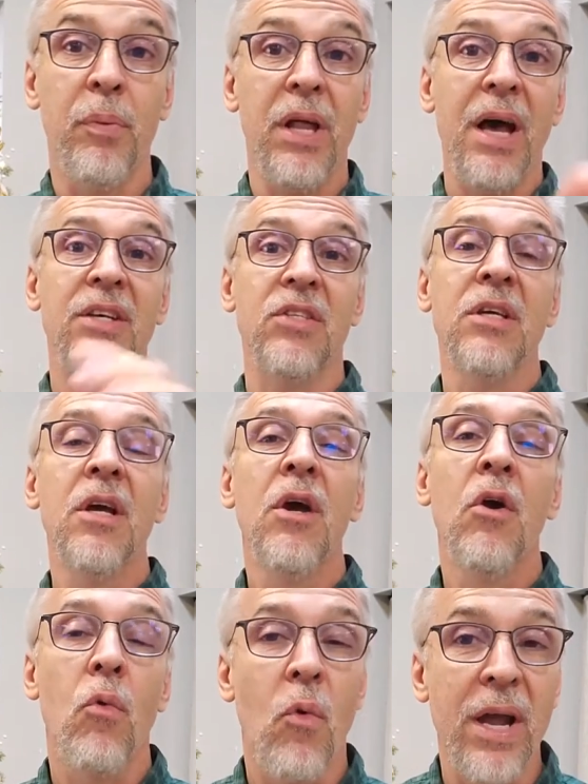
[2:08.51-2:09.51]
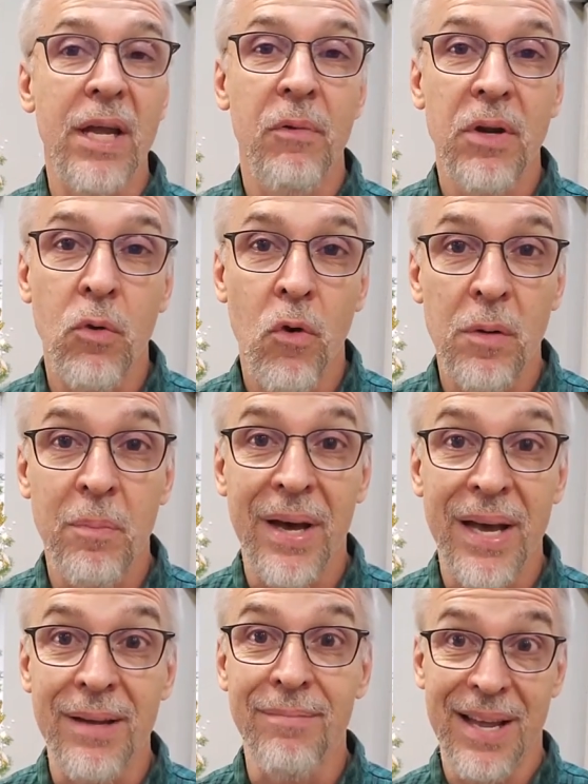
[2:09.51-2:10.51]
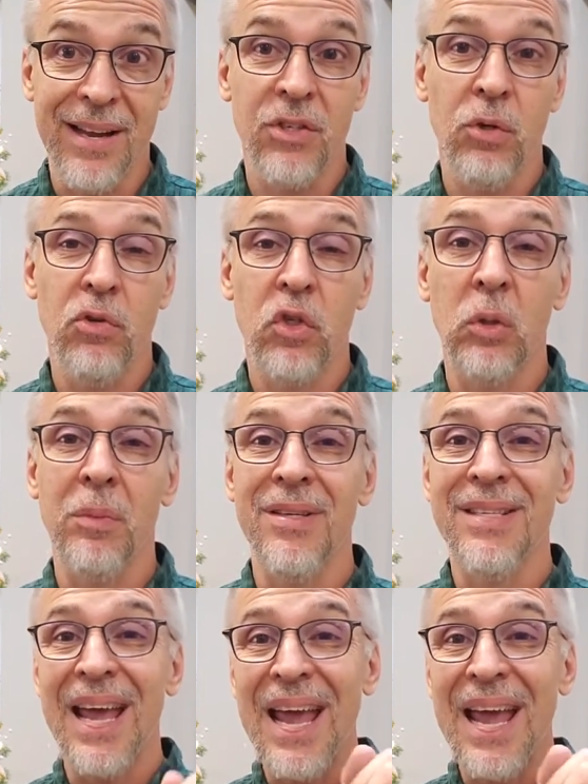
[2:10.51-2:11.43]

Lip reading: plus write and record my next two sermons,